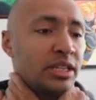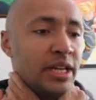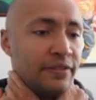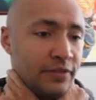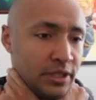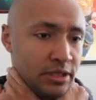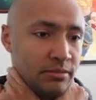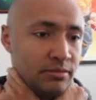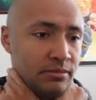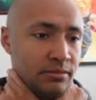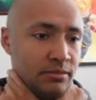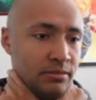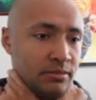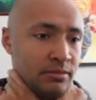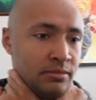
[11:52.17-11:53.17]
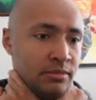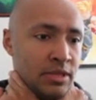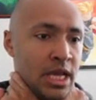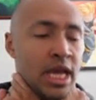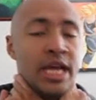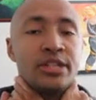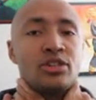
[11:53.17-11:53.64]
different.
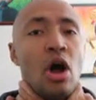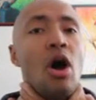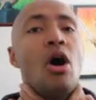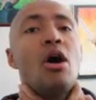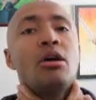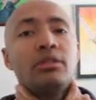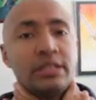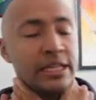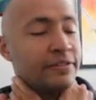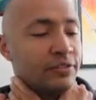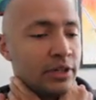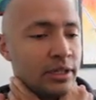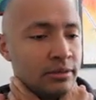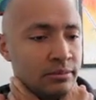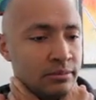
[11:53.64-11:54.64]
It's all different.